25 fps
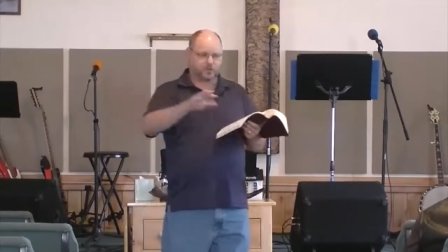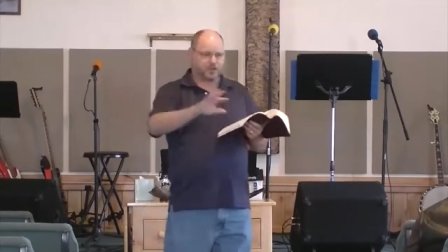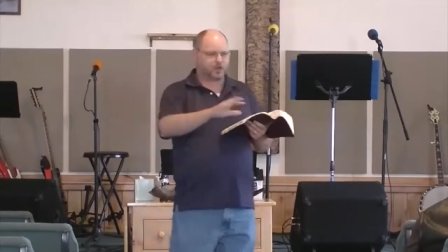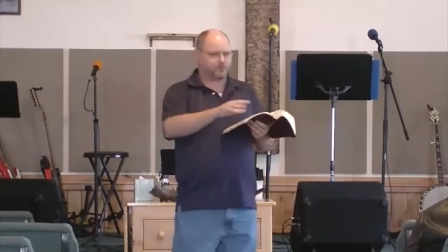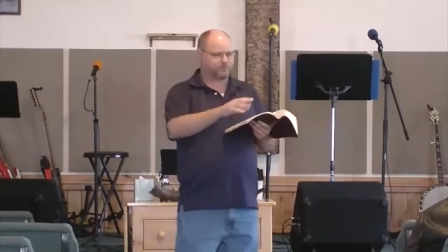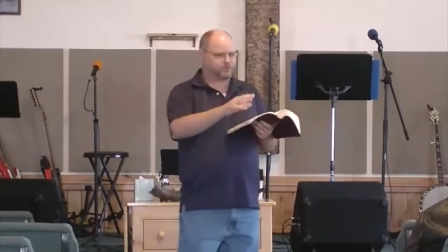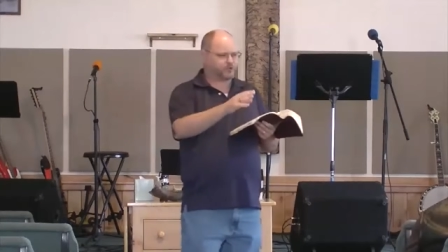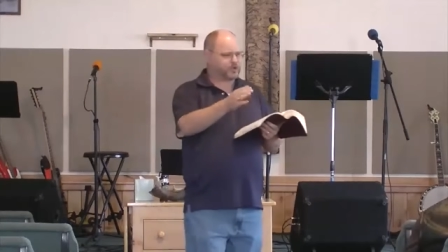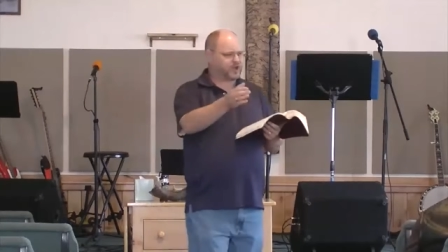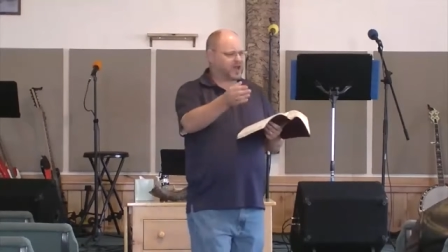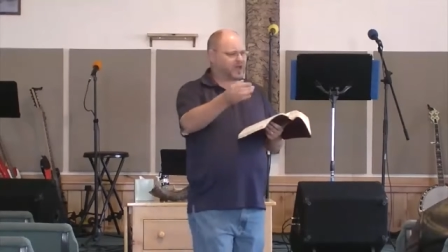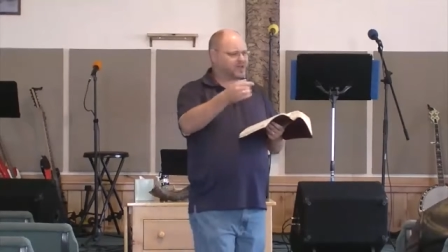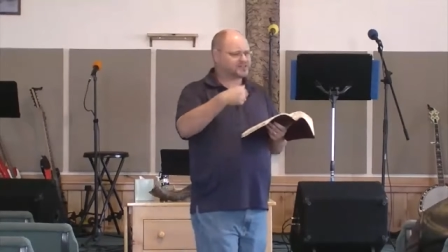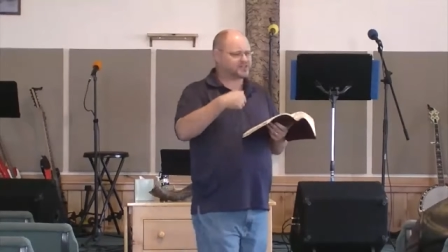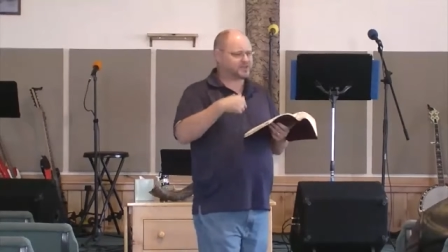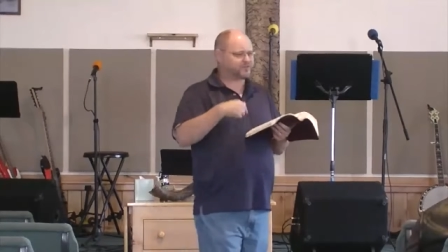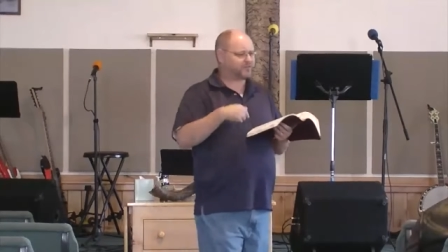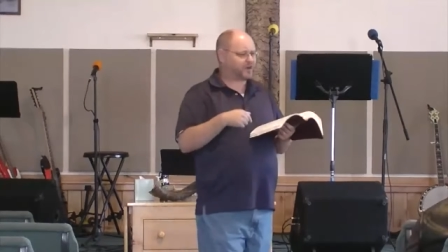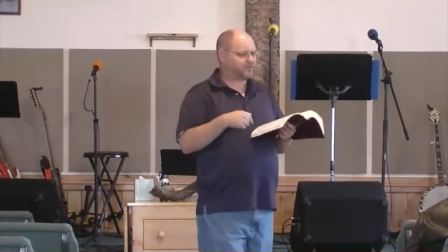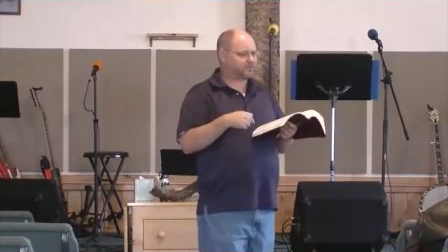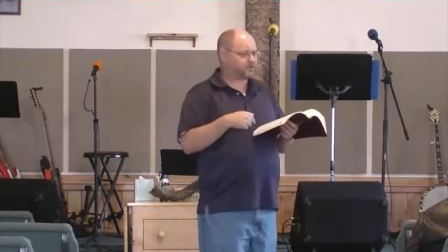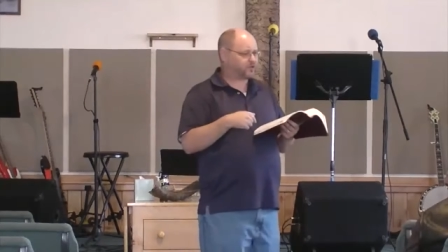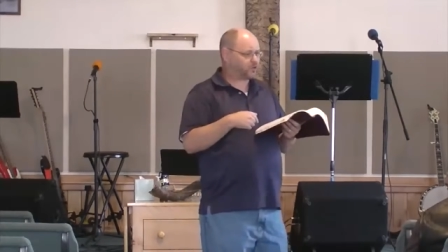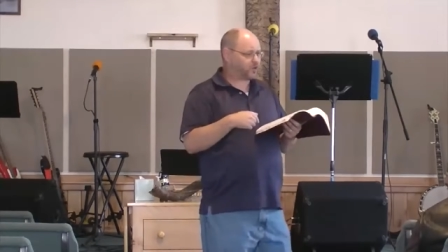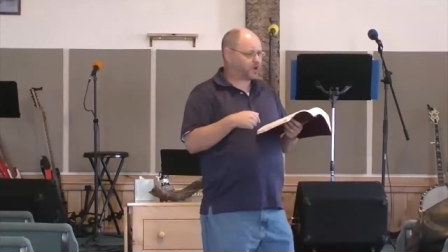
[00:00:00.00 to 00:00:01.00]
if you guys
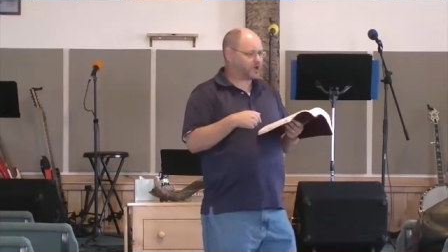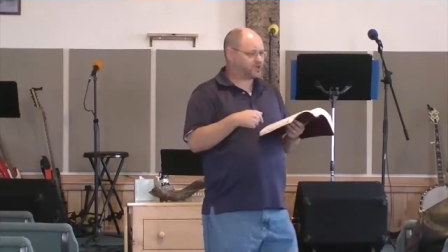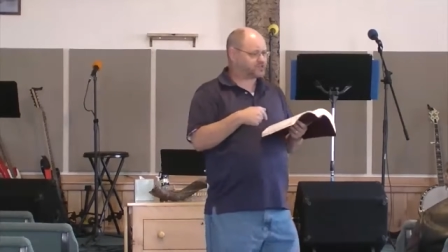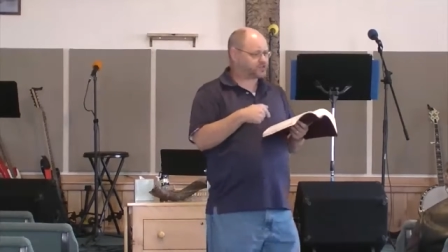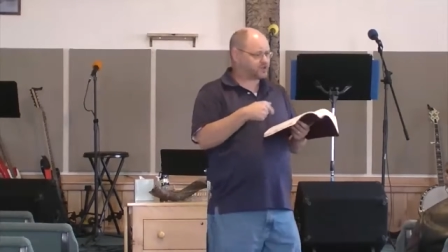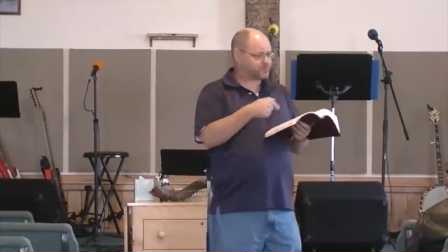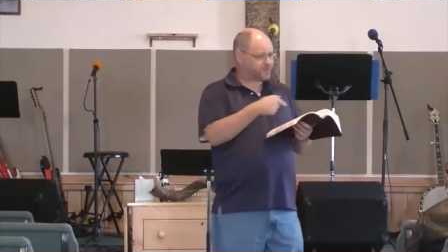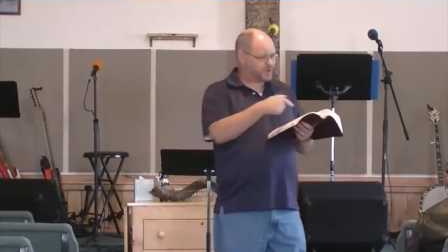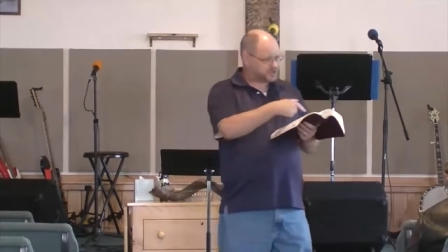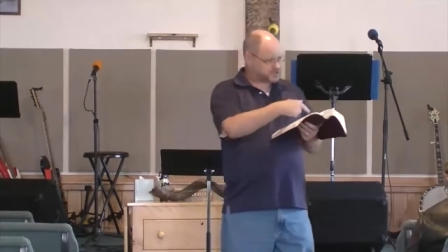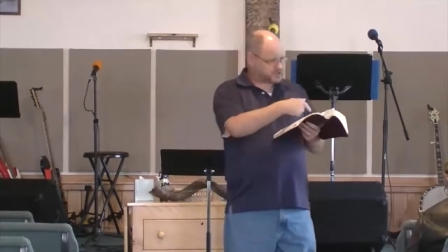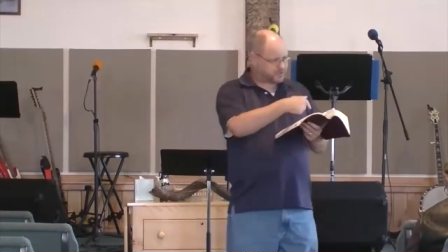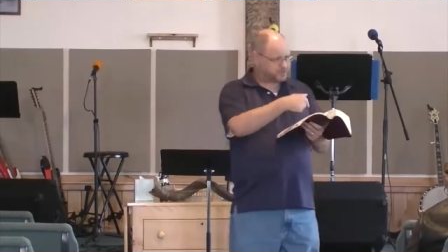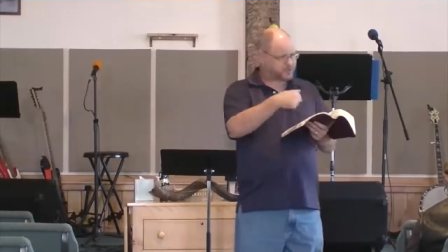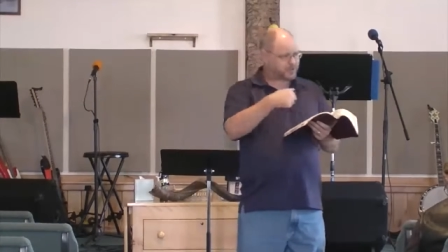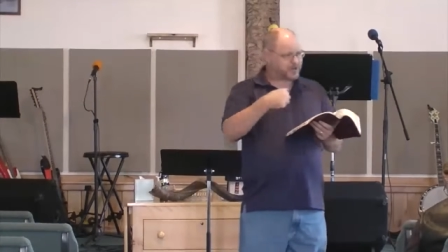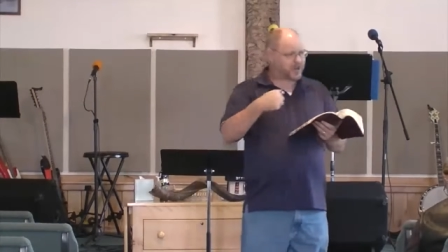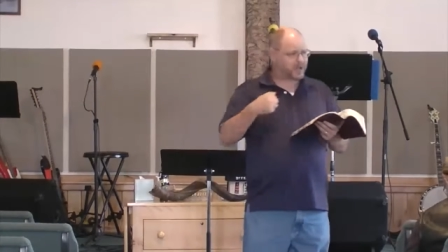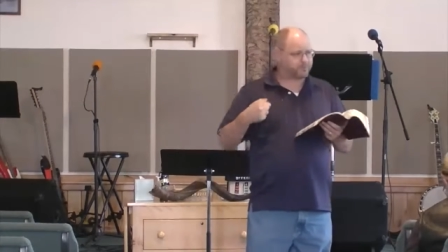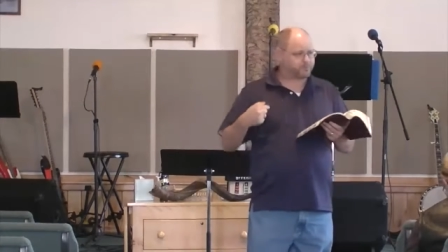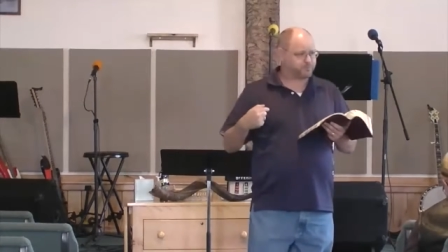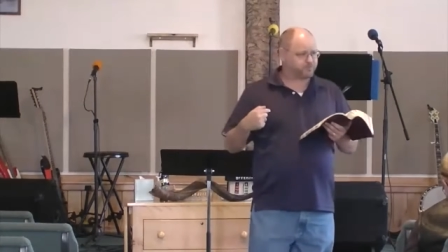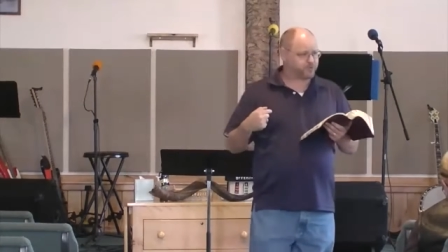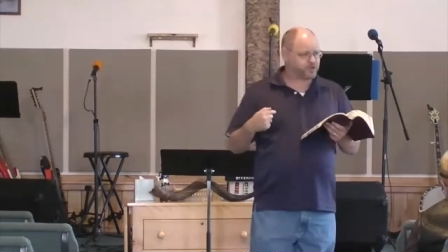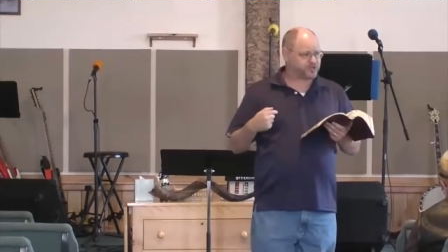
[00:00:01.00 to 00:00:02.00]
ever have a question about something
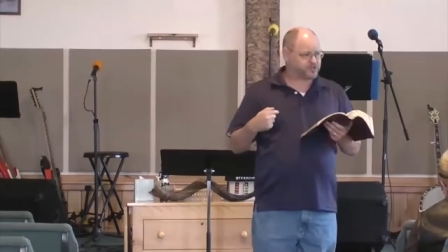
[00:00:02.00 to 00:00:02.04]
I